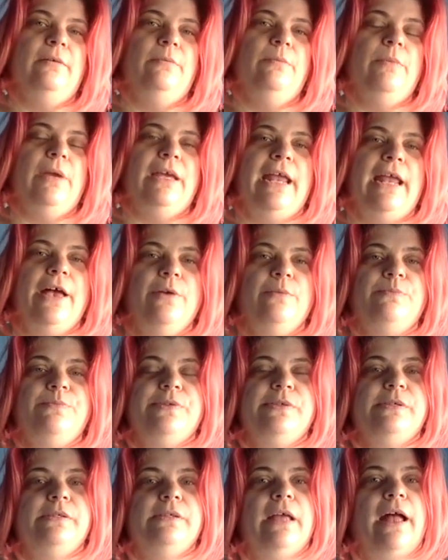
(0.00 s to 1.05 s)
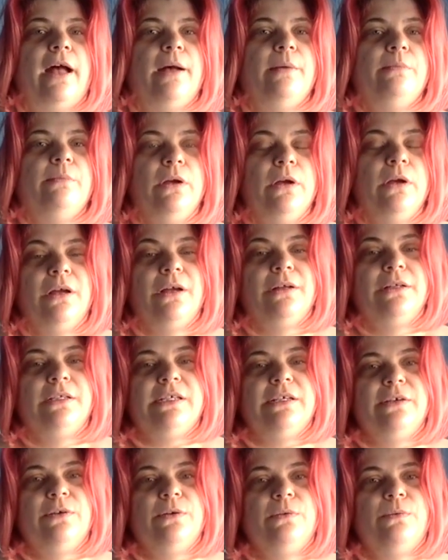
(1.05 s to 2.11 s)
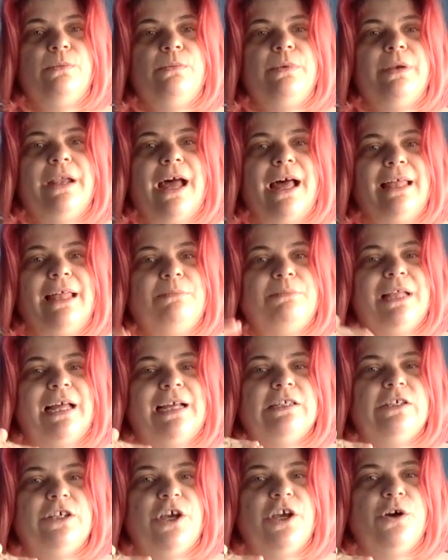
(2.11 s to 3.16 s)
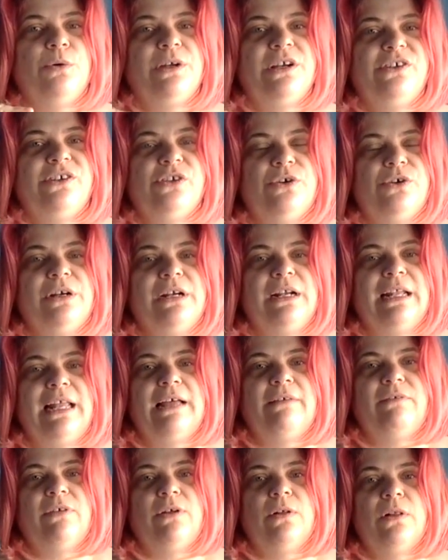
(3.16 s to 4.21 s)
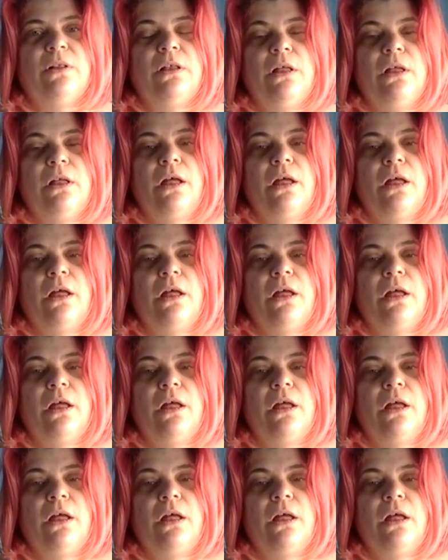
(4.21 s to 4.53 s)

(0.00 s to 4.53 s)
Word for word: It helps um, to not plateau at a certain level